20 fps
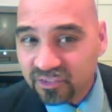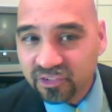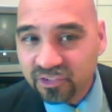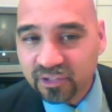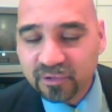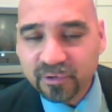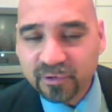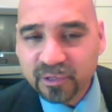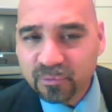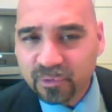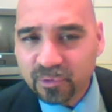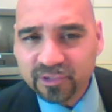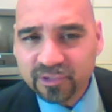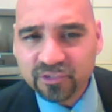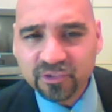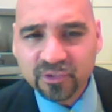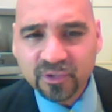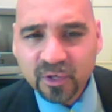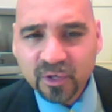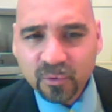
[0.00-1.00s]
showing
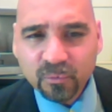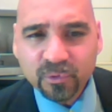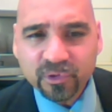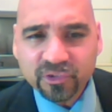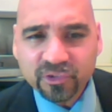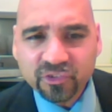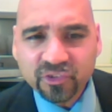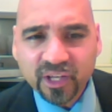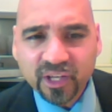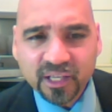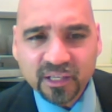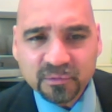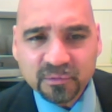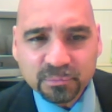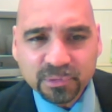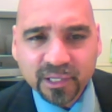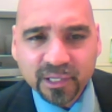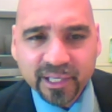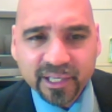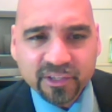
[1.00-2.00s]
that they're listening and
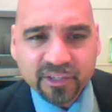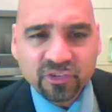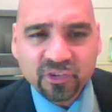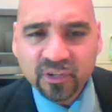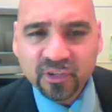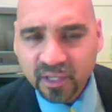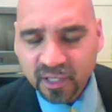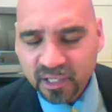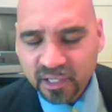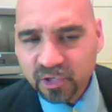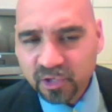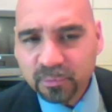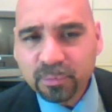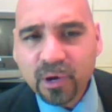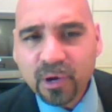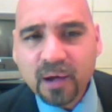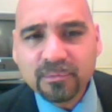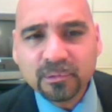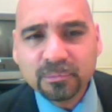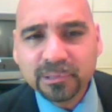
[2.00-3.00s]
considering
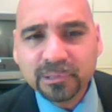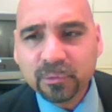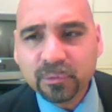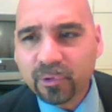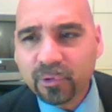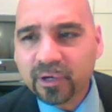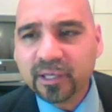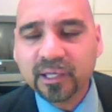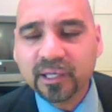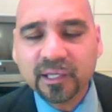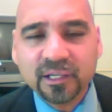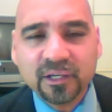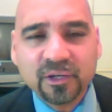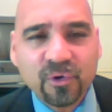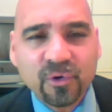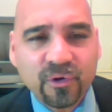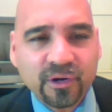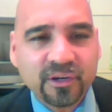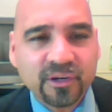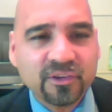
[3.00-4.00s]
what's taken
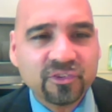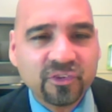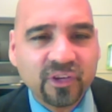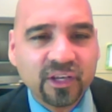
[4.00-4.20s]
place,